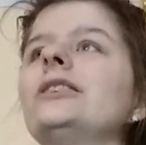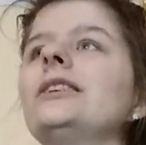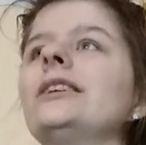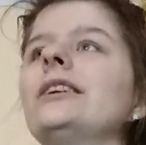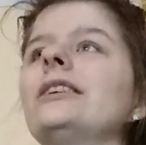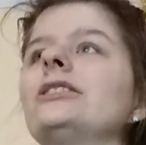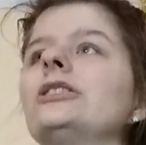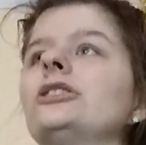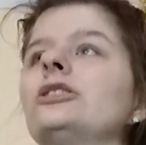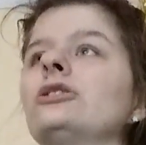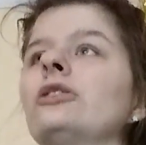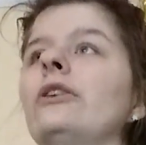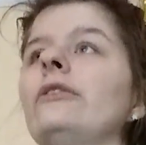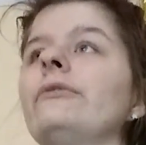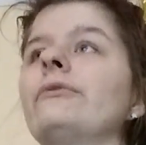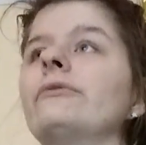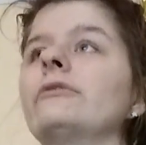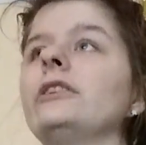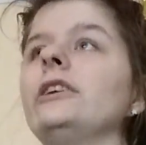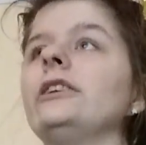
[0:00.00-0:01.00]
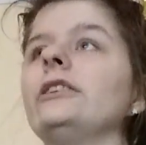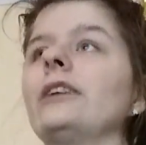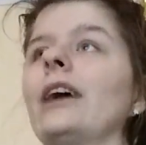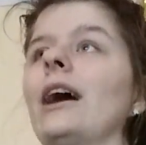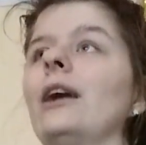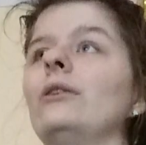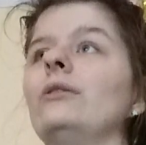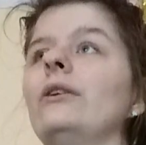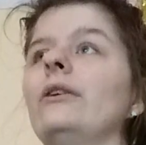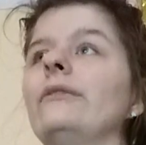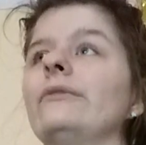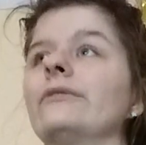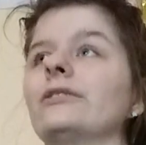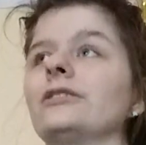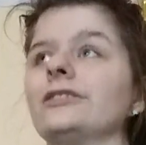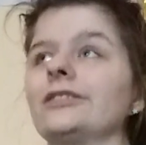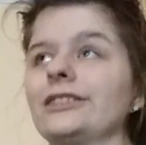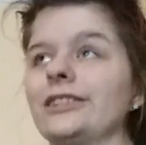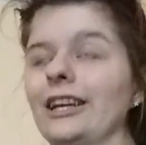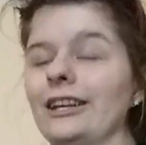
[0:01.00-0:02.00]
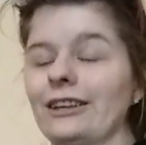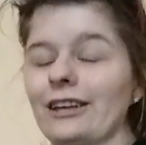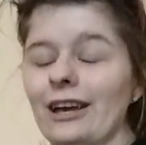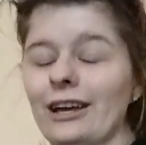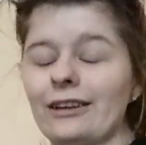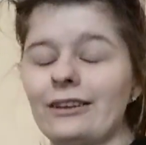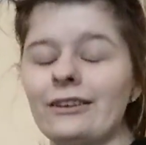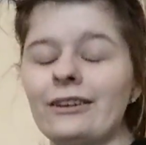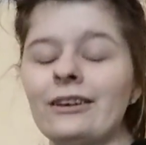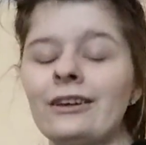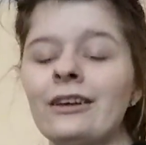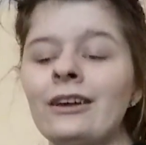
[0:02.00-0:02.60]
get so freaked out over singing.